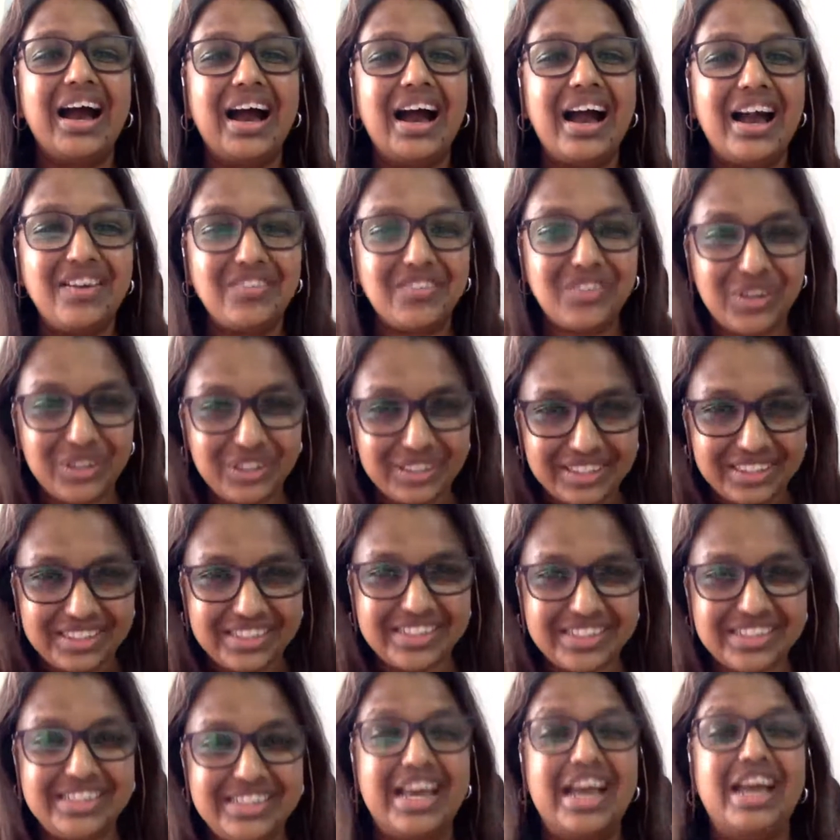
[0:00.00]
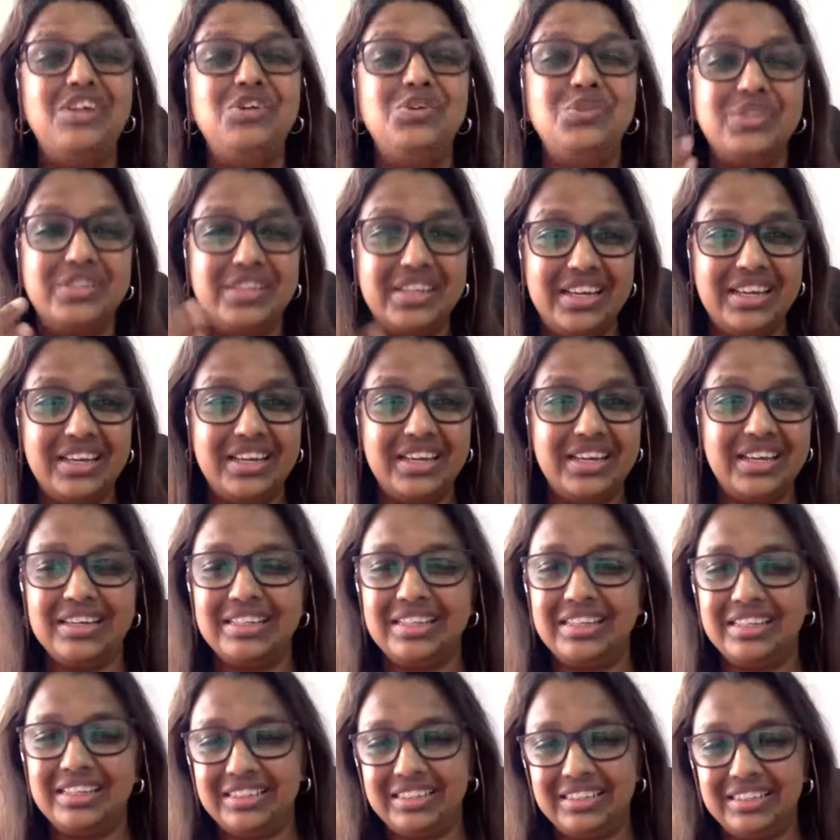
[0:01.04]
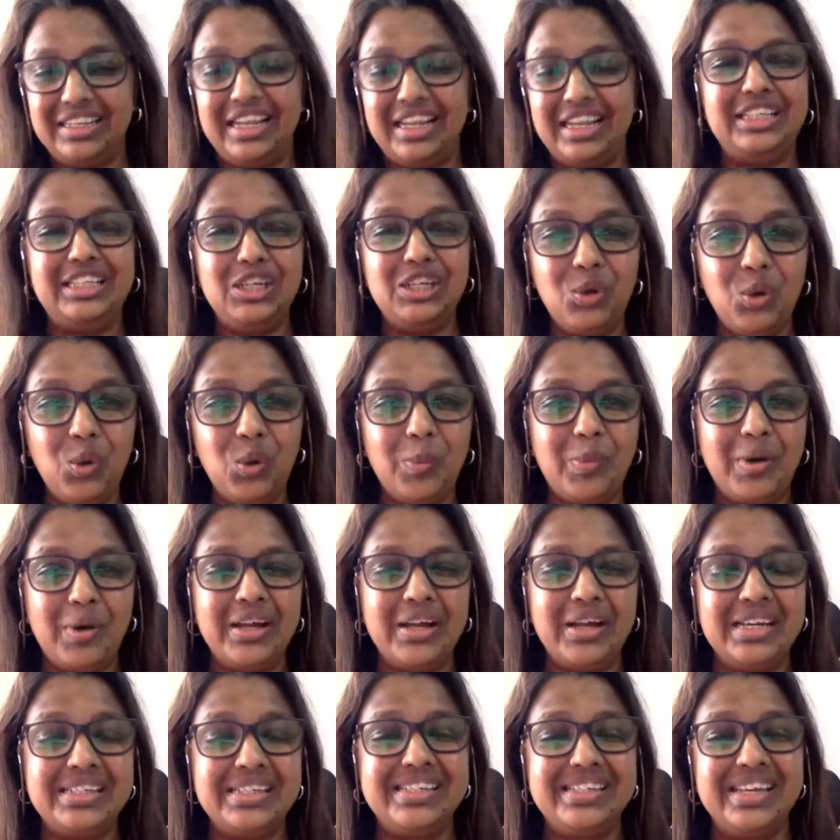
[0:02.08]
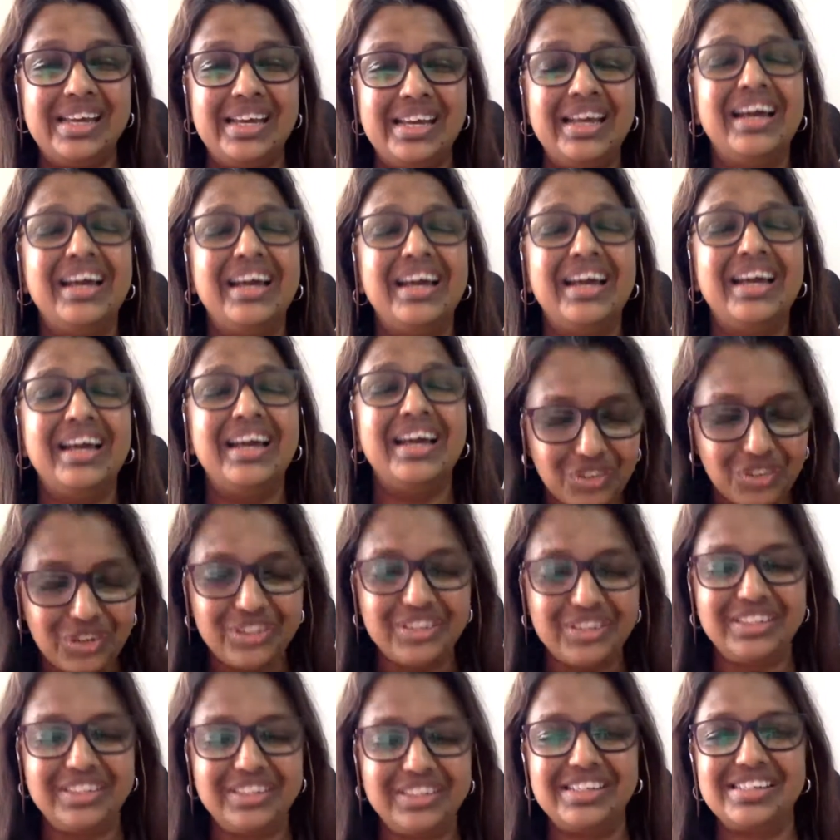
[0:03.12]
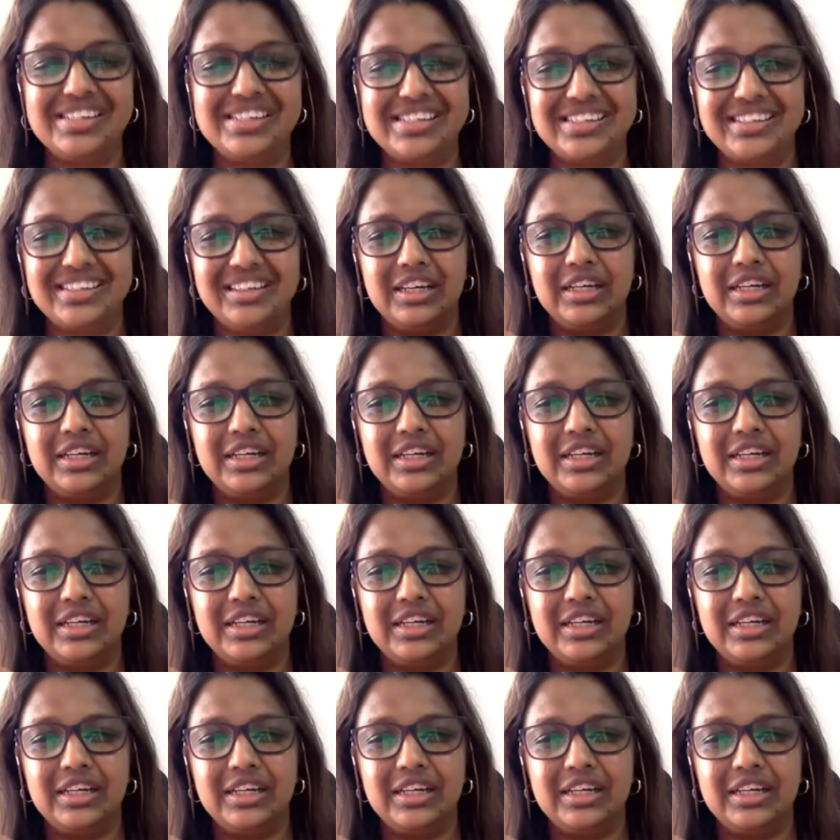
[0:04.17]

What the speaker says: I've got this. Then you say the letting go part is saying, I've got this.